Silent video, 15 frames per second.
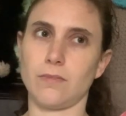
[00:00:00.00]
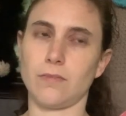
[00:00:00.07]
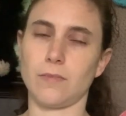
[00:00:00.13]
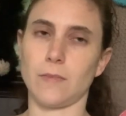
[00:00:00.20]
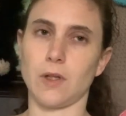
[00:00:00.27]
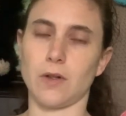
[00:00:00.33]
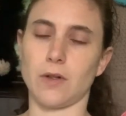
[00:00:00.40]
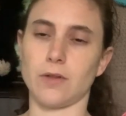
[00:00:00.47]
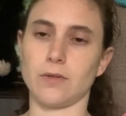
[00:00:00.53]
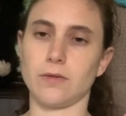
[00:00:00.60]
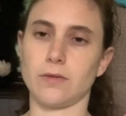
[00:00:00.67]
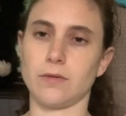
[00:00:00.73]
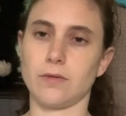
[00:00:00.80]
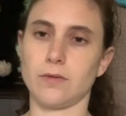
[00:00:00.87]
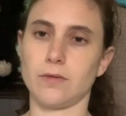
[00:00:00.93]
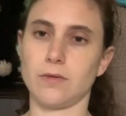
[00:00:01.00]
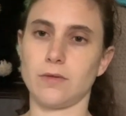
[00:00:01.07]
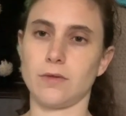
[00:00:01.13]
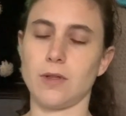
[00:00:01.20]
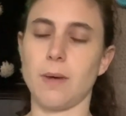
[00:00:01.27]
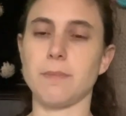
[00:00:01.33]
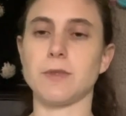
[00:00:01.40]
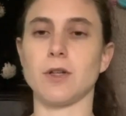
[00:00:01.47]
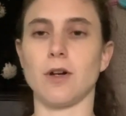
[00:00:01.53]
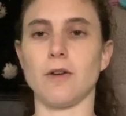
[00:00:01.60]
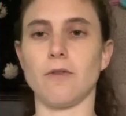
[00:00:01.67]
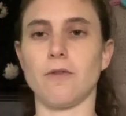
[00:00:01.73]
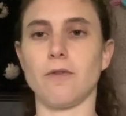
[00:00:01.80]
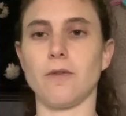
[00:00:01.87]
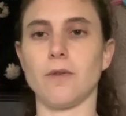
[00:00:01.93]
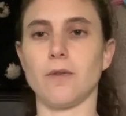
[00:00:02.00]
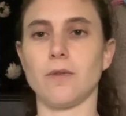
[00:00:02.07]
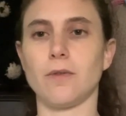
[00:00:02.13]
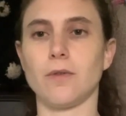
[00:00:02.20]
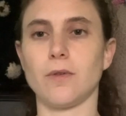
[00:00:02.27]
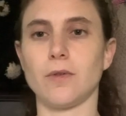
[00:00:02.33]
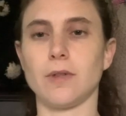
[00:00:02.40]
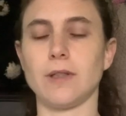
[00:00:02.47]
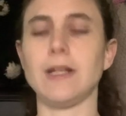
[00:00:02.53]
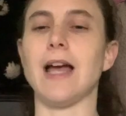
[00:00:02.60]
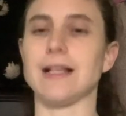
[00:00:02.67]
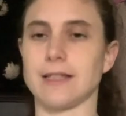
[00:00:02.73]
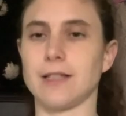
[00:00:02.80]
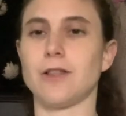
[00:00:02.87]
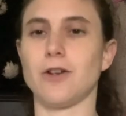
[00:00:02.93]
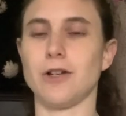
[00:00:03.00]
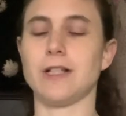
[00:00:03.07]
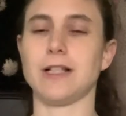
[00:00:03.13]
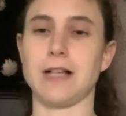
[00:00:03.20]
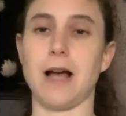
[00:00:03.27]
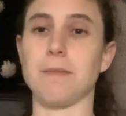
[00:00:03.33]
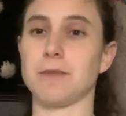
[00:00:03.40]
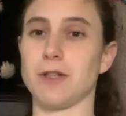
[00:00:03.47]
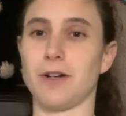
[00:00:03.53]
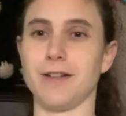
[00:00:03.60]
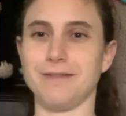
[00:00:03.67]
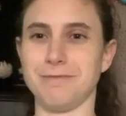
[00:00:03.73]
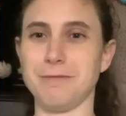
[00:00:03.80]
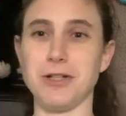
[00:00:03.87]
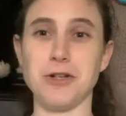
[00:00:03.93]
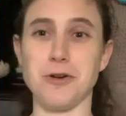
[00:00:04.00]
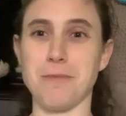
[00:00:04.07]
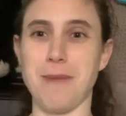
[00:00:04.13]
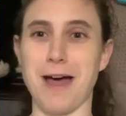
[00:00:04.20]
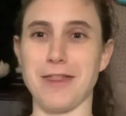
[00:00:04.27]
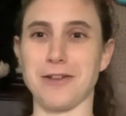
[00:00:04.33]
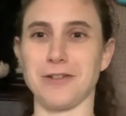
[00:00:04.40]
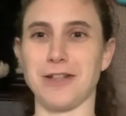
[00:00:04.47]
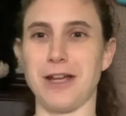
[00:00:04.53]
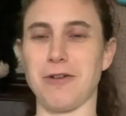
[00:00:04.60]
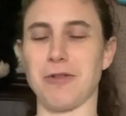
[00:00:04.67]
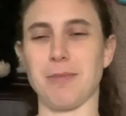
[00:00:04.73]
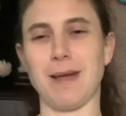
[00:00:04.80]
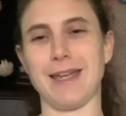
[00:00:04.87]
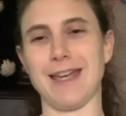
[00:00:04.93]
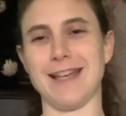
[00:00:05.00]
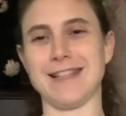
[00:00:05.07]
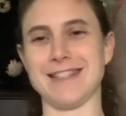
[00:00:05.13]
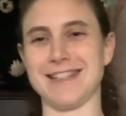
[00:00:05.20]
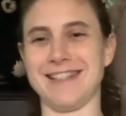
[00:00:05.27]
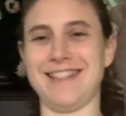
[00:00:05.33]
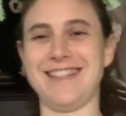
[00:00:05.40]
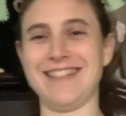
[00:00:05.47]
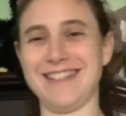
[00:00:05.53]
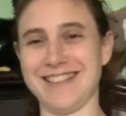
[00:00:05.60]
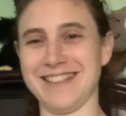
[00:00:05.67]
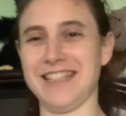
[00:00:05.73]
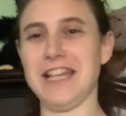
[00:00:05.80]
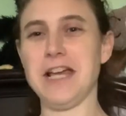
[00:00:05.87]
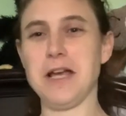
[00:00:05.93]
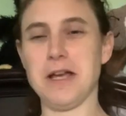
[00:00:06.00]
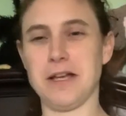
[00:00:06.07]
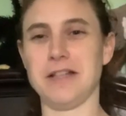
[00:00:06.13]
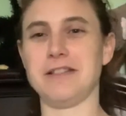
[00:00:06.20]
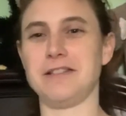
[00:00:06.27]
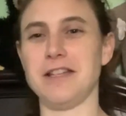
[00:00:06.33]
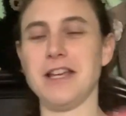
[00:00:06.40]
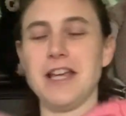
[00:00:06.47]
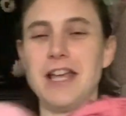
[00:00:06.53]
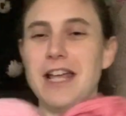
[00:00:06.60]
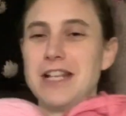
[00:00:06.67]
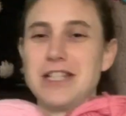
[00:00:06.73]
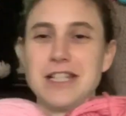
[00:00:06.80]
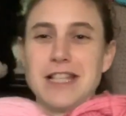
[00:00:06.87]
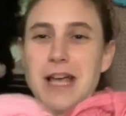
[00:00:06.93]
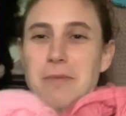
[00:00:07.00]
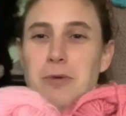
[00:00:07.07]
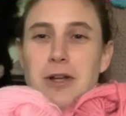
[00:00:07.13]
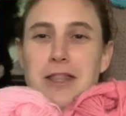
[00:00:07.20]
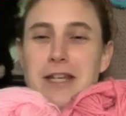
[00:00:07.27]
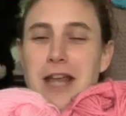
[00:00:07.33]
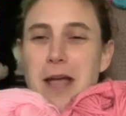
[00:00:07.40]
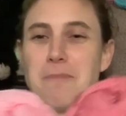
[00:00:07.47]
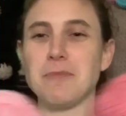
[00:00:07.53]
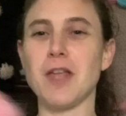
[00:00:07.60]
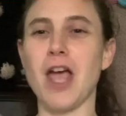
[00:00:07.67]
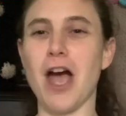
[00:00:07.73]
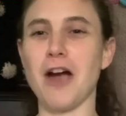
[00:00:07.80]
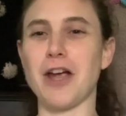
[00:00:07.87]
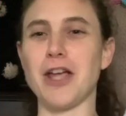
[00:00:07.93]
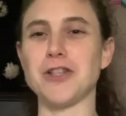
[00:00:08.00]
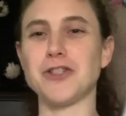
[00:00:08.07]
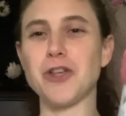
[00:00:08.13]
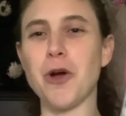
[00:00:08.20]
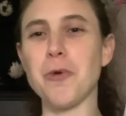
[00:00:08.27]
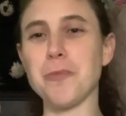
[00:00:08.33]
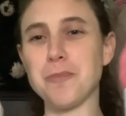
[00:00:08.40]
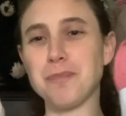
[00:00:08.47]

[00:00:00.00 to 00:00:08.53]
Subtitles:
on. I'm sorry. Yes, 36. I'm sorry. I've been doing math all day with my kids. It's just that point in the day. Okay, so